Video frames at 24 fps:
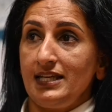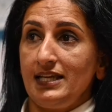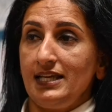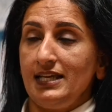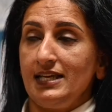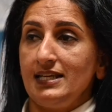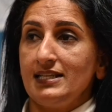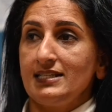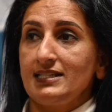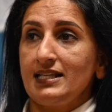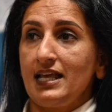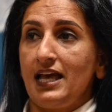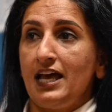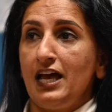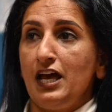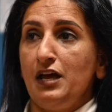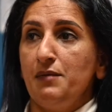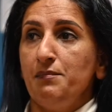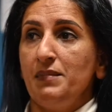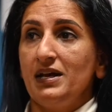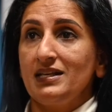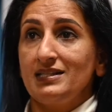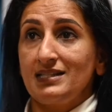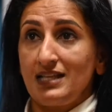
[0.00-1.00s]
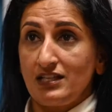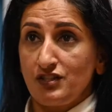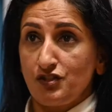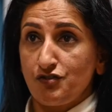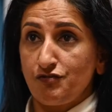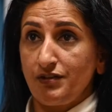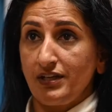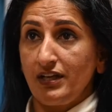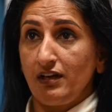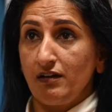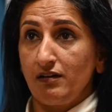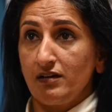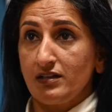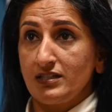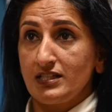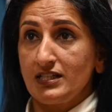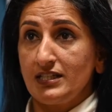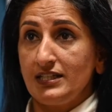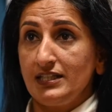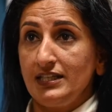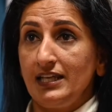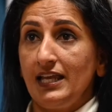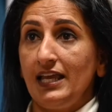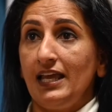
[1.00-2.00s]
is um, a sensory
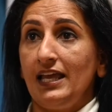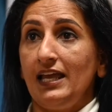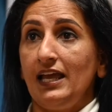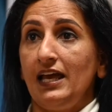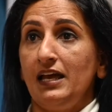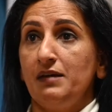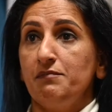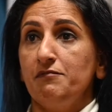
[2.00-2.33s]
garden um,